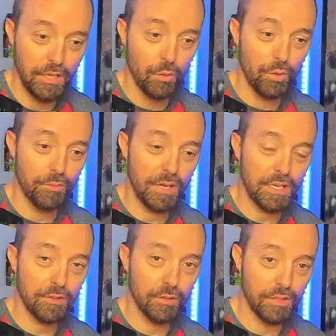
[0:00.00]
with many
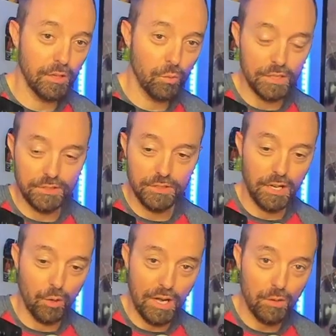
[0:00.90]
other little ones
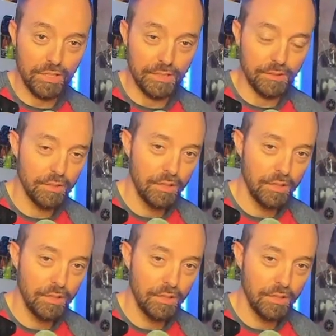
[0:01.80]
around it